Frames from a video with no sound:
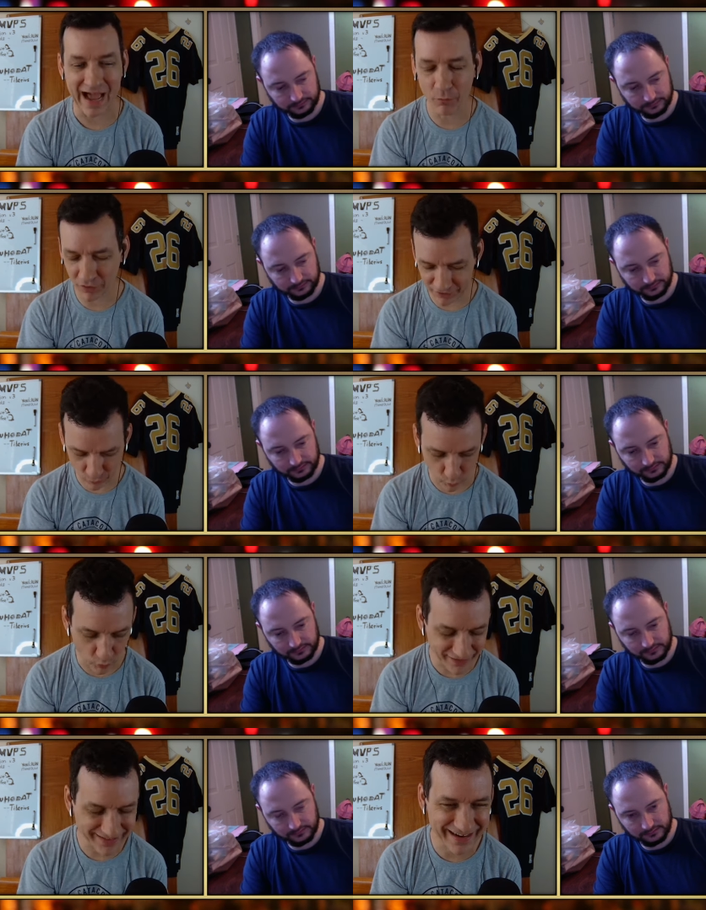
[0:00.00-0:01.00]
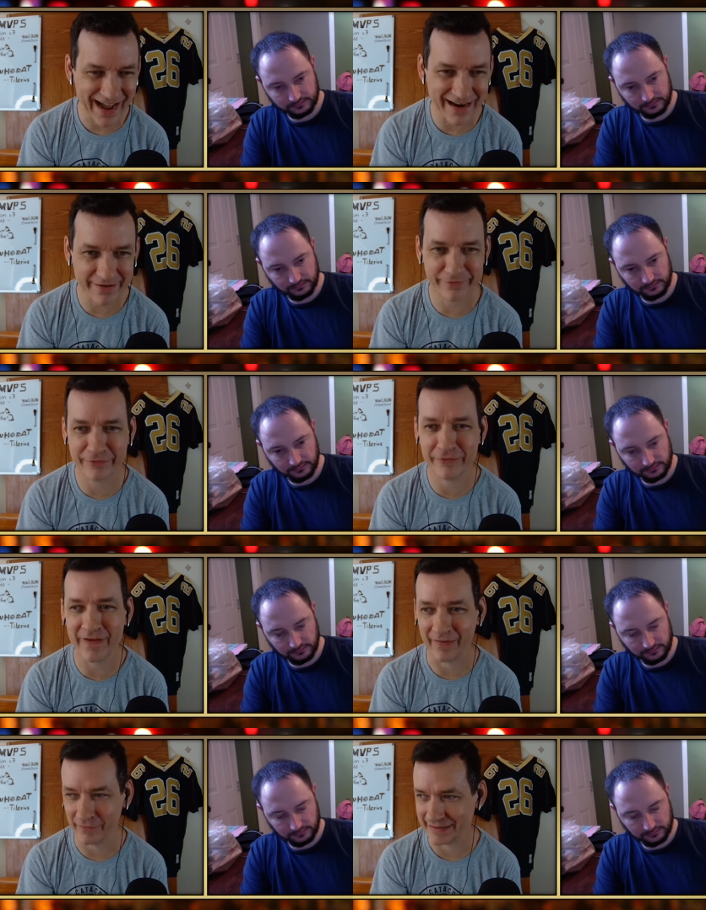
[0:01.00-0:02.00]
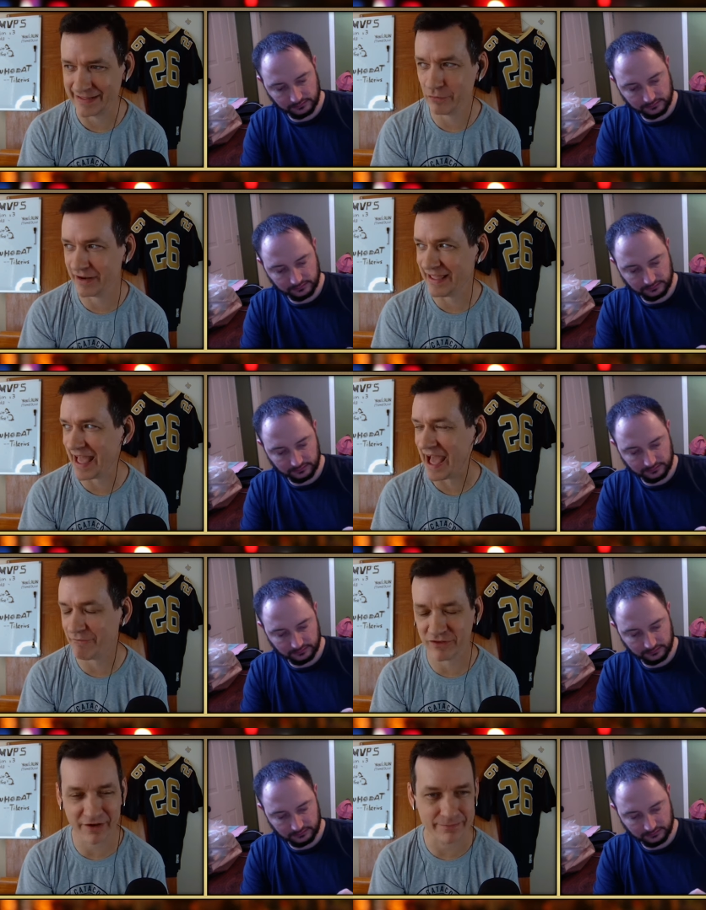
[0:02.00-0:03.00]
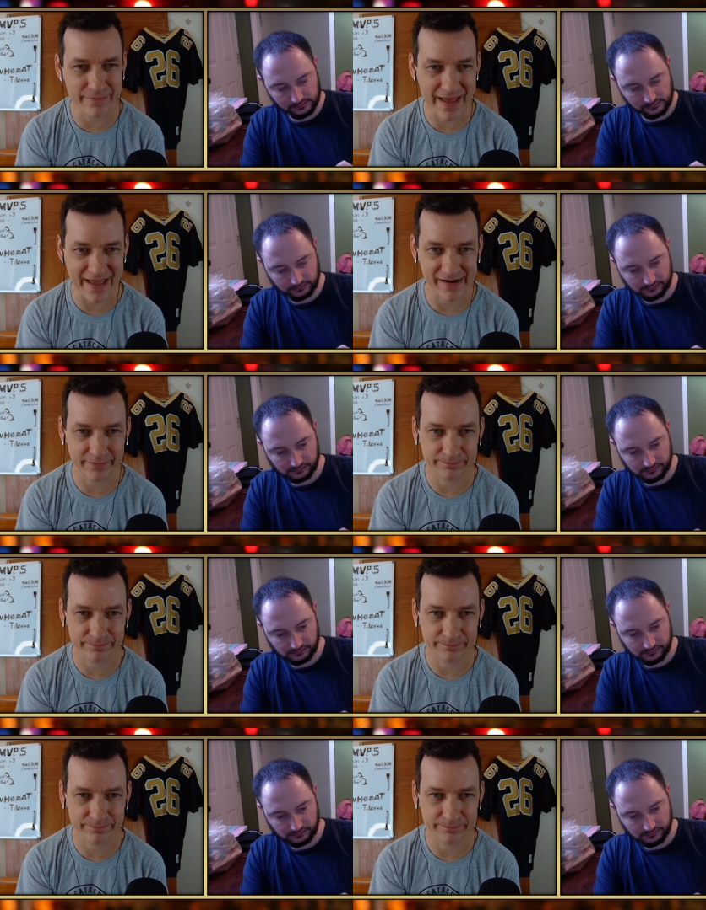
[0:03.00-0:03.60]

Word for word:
Speaker 1: wonder what kind of felony would he have to commit